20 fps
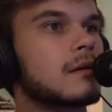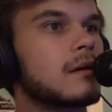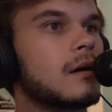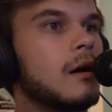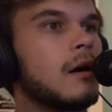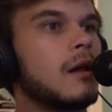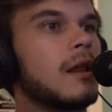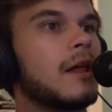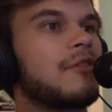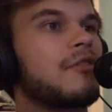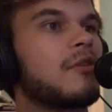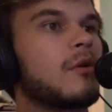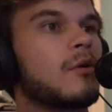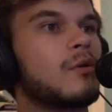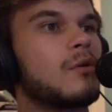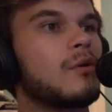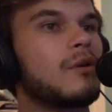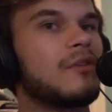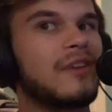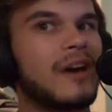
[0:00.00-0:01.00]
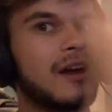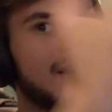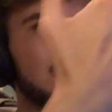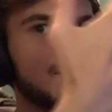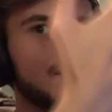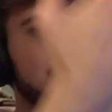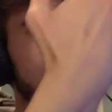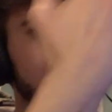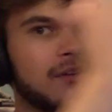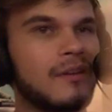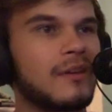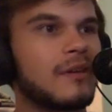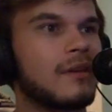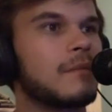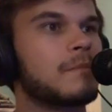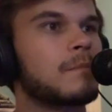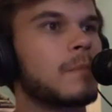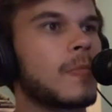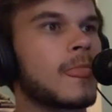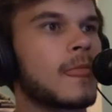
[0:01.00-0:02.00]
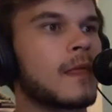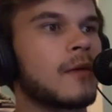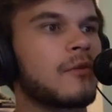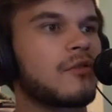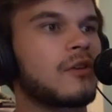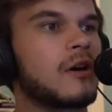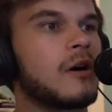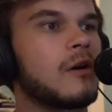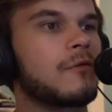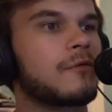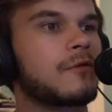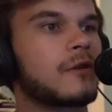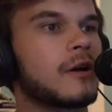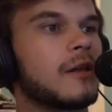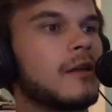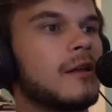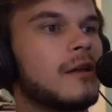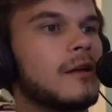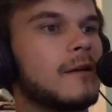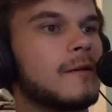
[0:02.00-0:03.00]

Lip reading: Oh, that's so cool. He's got his skull front.